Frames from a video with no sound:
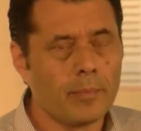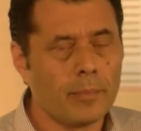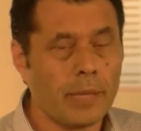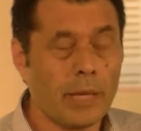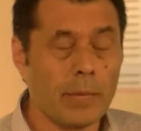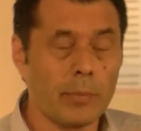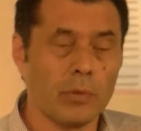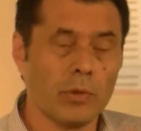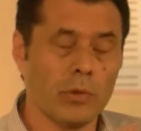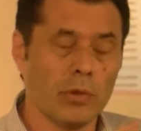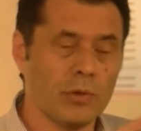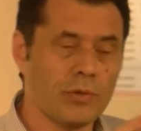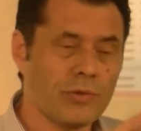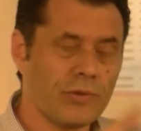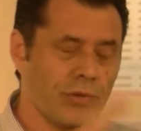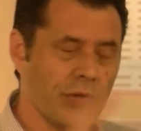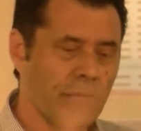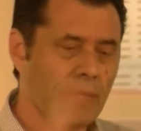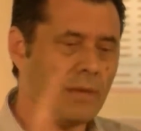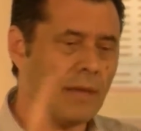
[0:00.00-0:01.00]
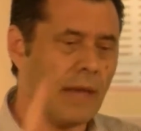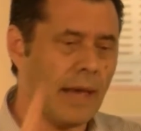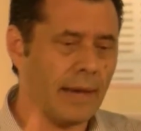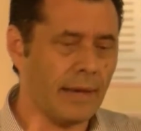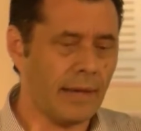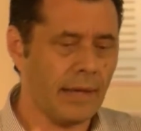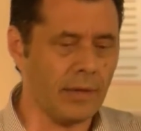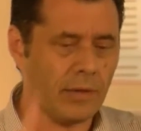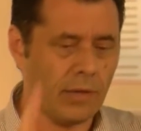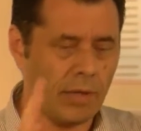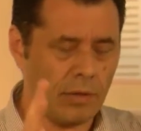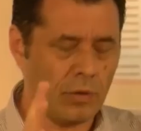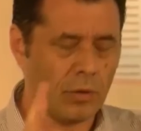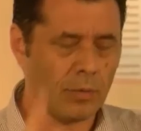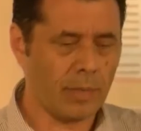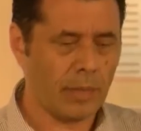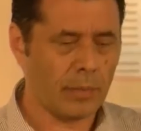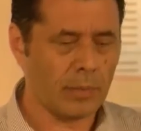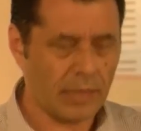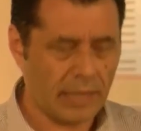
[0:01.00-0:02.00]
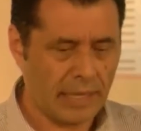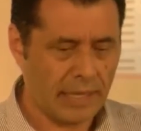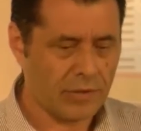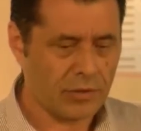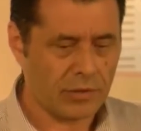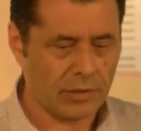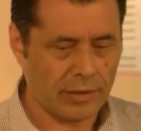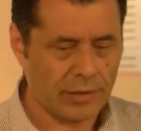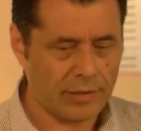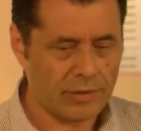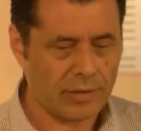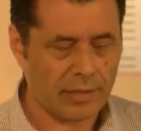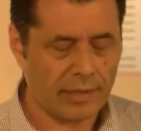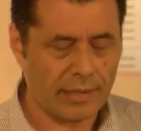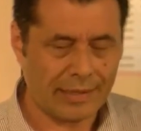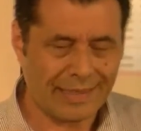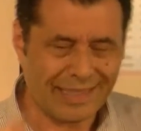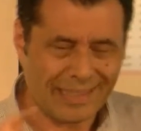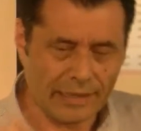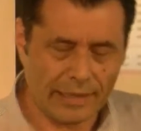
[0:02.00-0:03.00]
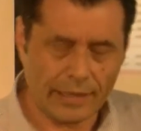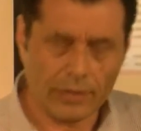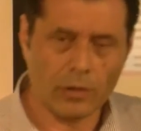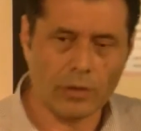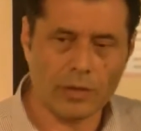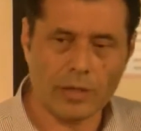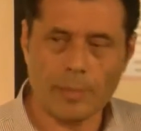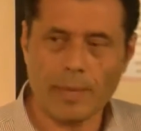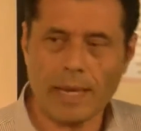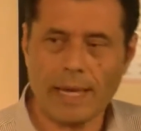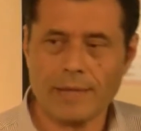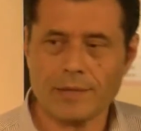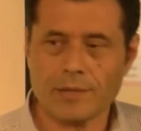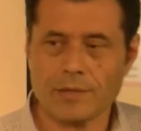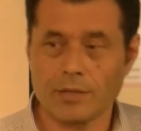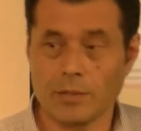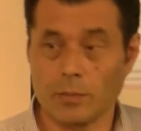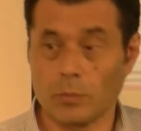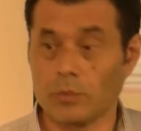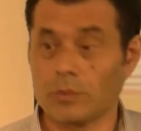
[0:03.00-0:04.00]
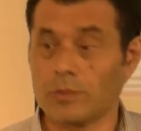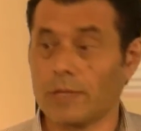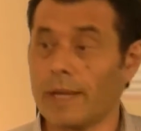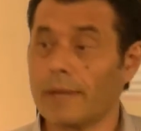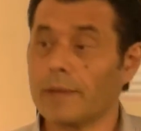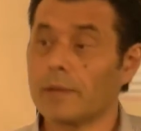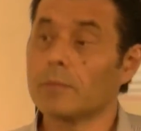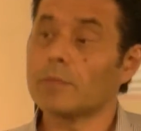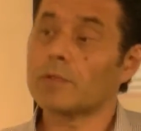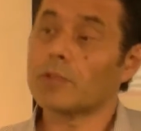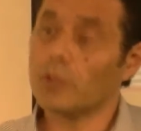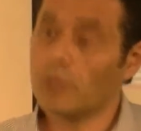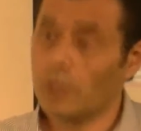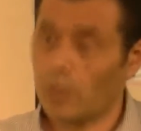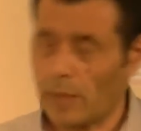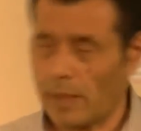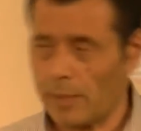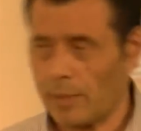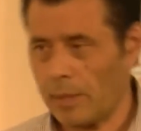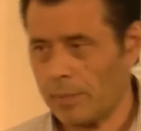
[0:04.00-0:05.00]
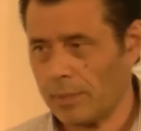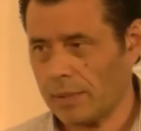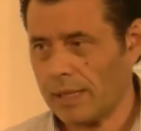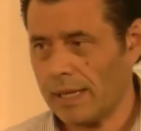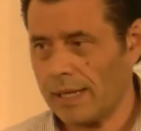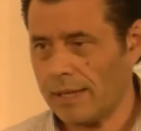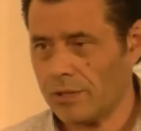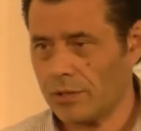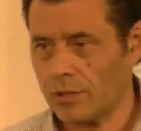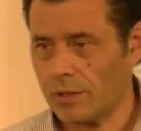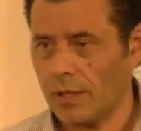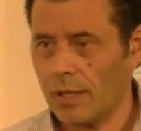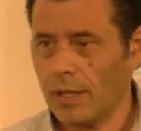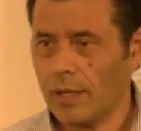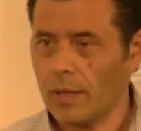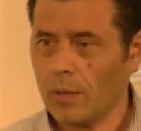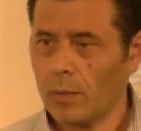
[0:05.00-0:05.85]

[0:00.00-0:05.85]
People who see that in your publication list can click on the badges and it will take them to the web application